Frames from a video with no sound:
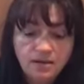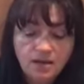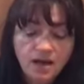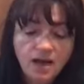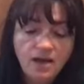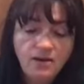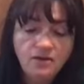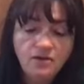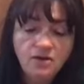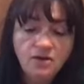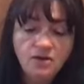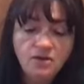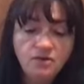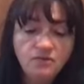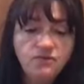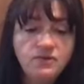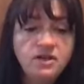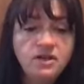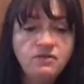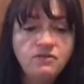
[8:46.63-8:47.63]
I don't know
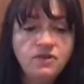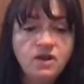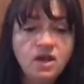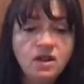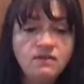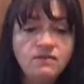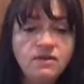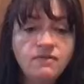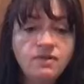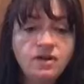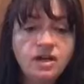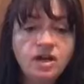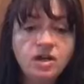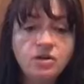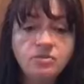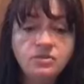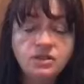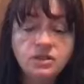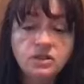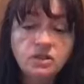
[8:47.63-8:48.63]
if any of y'all have ever
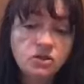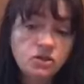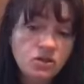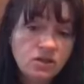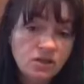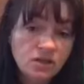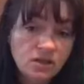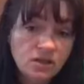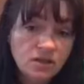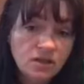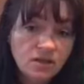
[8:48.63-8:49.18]
helped cook,